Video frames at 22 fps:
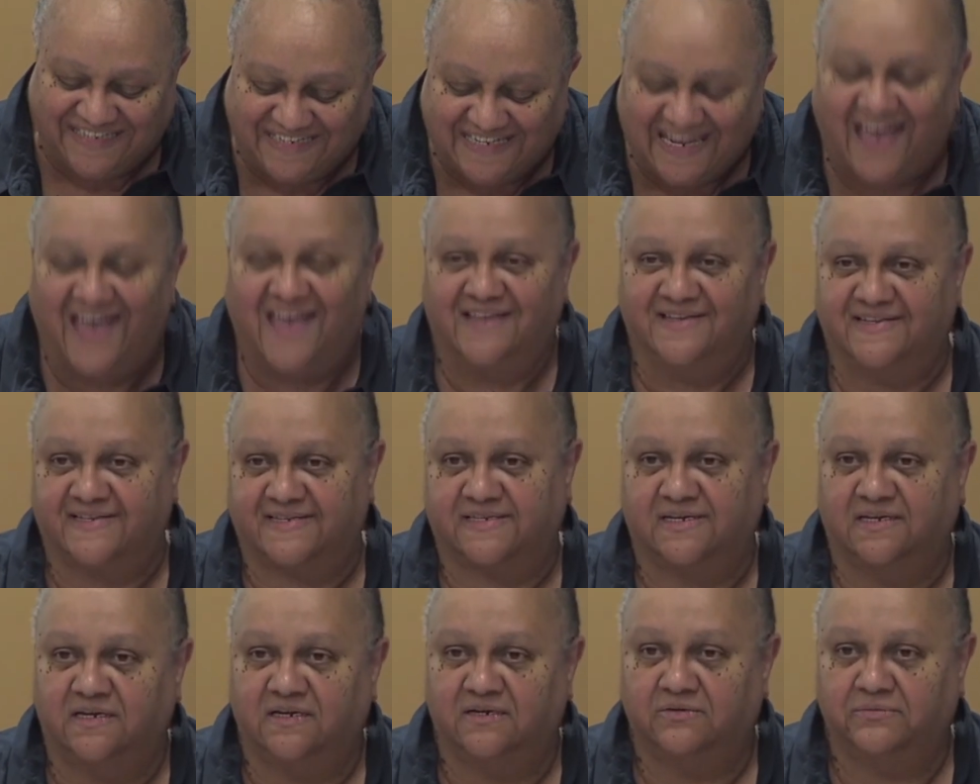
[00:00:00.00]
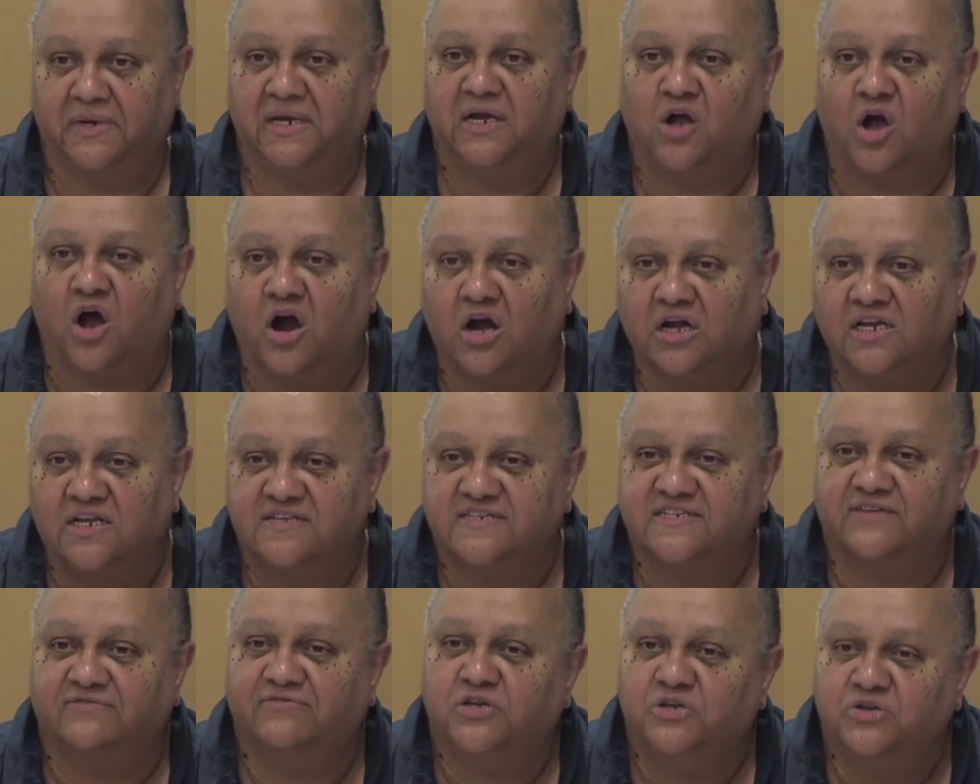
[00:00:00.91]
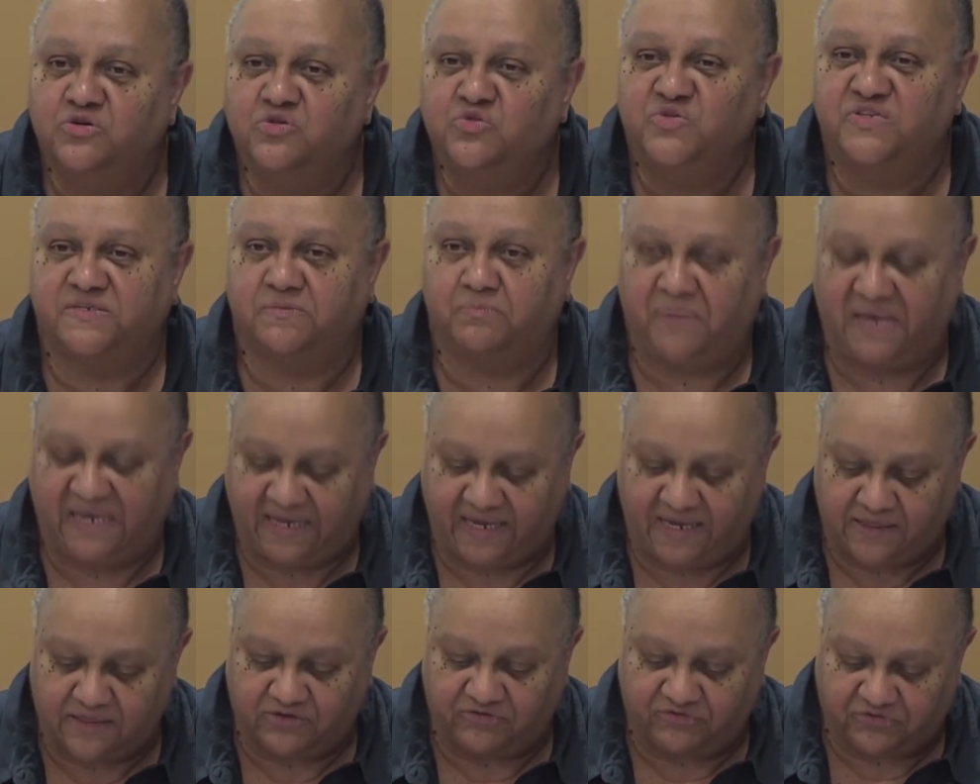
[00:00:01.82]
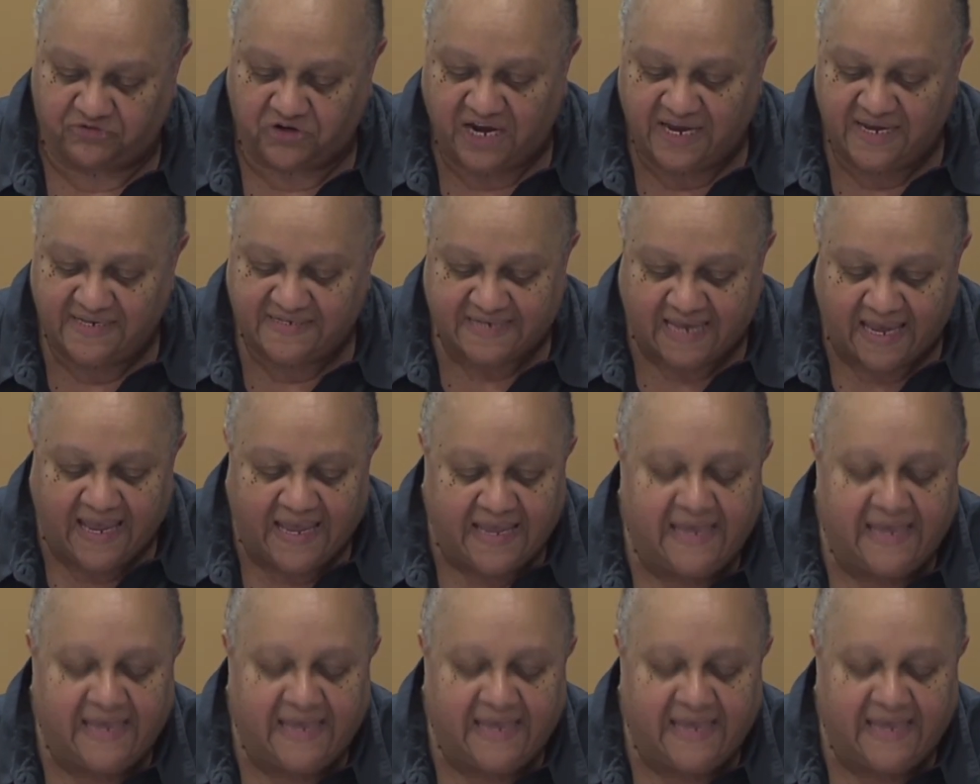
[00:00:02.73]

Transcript: does, regardless of who's speaking the phrase.